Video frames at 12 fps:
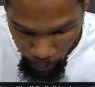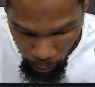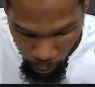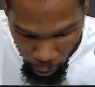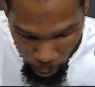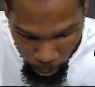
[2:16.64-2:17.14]
know,
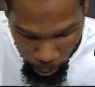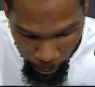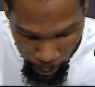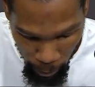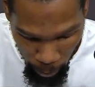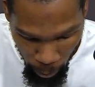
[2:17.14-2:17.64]
coach put him
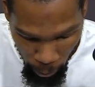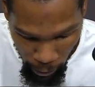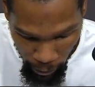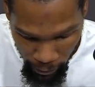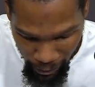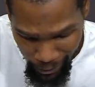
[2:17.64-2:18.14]
at the
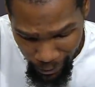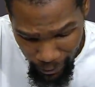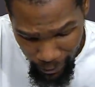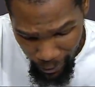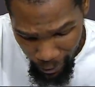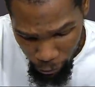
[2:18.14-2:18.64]
point. I think that's
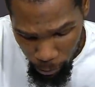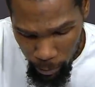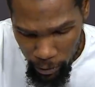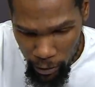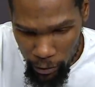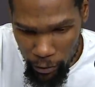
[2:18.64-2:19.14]
his natural
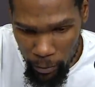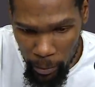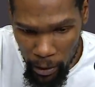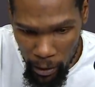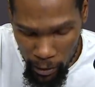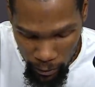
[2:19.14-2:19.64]
position, to
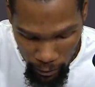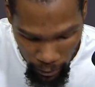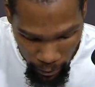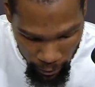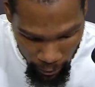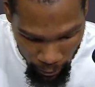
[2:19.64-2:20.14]
be honest,
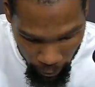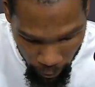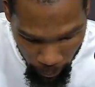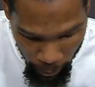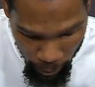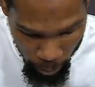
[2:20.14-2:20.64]

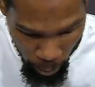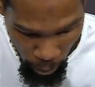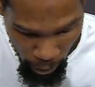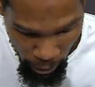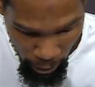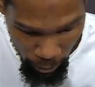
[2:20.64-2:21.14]
um, his
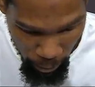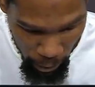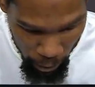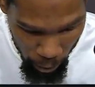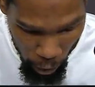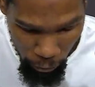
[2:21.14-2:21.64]
point and, you
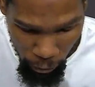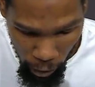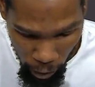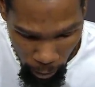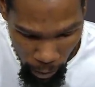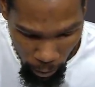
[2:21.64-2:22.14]
know, off
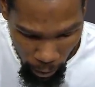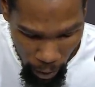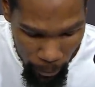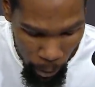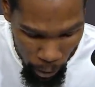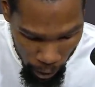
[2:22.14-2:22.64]
guard, you know,
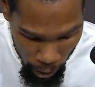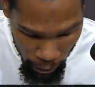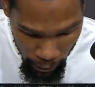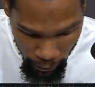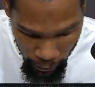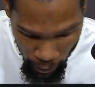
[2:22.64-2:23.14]
combo
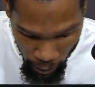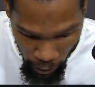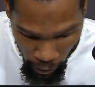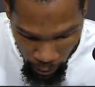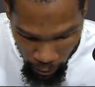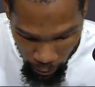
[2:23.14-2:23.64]
guard. And,
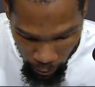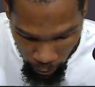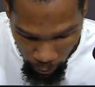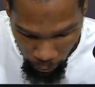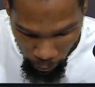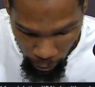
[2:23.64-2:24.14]
you
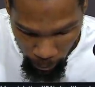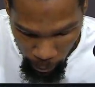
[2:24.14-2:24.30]
know, for him